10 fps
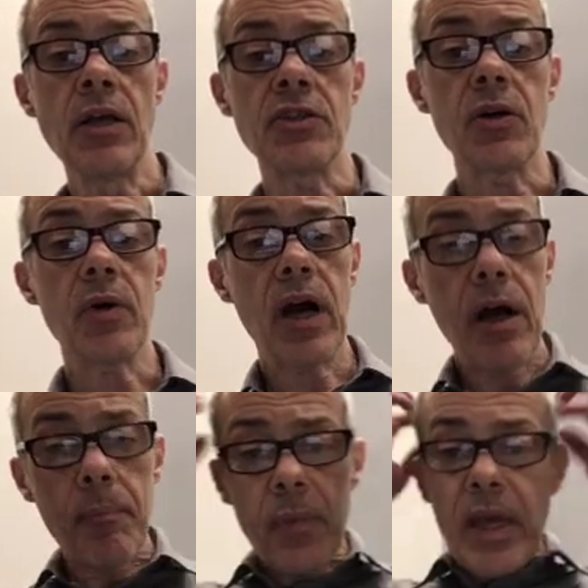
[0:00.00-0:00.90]
So
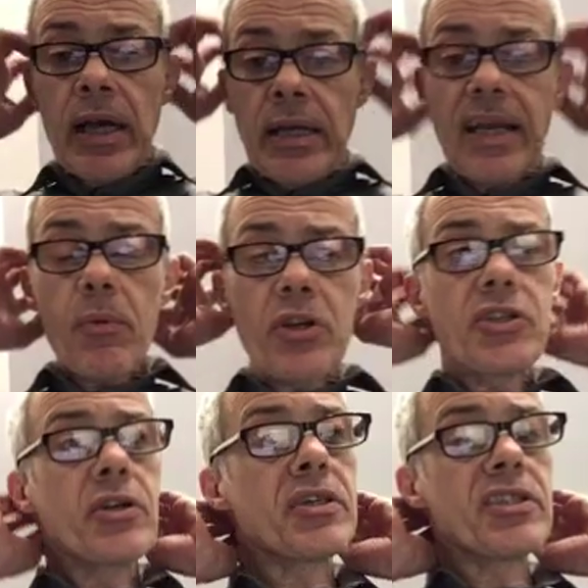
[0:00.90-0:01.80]
um, now we'll
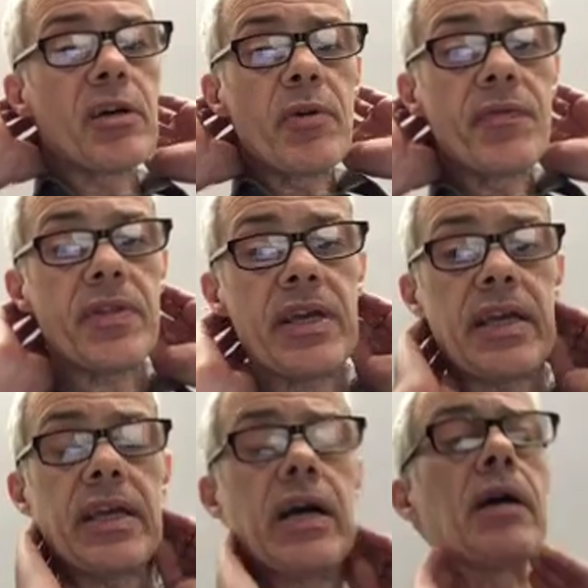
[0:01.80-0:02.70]
just look at some of
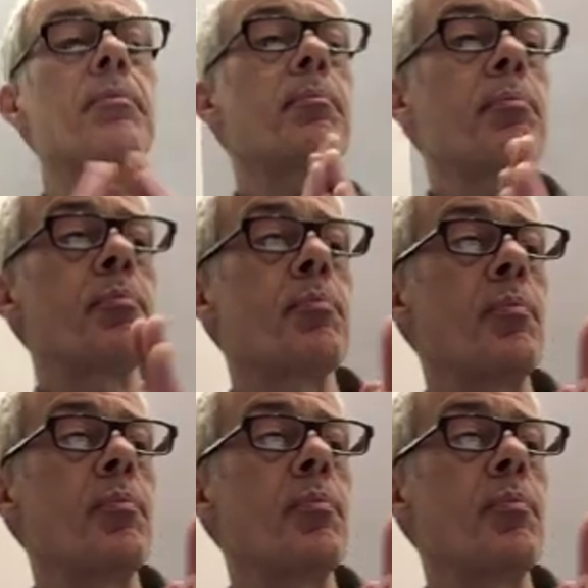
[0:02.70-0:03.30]
the. Um,